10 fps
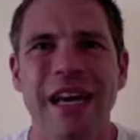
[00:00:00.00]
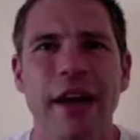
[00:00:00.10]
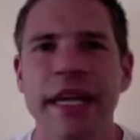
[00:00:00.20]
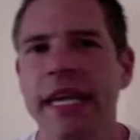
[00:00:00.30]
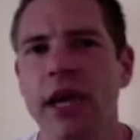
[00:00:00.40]

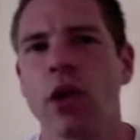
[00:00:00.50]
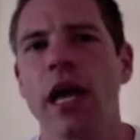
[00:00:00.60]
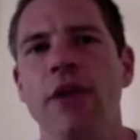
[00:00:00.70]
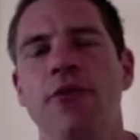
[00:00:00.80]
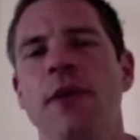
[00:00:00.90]
You can get all
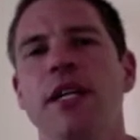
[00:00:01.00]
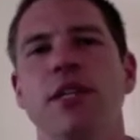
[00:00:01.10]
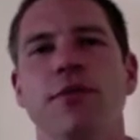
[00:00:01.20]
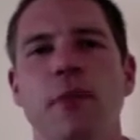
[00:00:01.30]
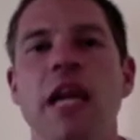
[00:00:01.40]
that
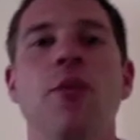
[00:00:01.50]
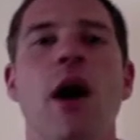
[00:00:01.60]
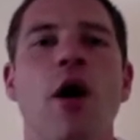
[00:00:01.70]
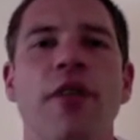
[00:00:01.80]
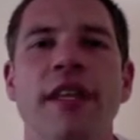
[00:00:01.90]
information from
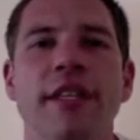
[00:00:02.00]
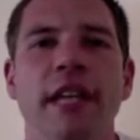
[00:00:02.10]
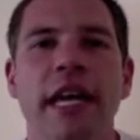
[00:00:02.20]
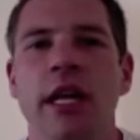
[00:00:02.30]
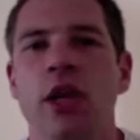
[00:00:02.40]
anywhere on the
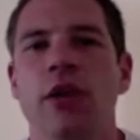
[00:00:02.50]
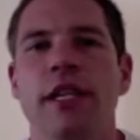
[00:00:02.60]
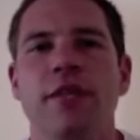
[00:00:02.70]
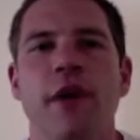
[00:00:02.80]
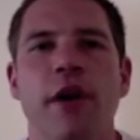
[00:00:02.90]
internet, including
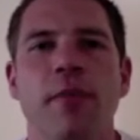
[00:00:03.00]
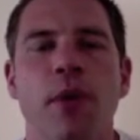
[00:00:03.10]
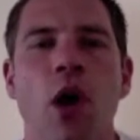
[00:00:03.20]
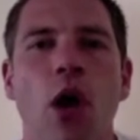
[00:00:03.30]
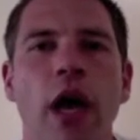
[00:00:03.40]
this very
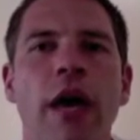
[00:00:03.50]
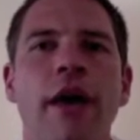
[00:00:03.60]
blog,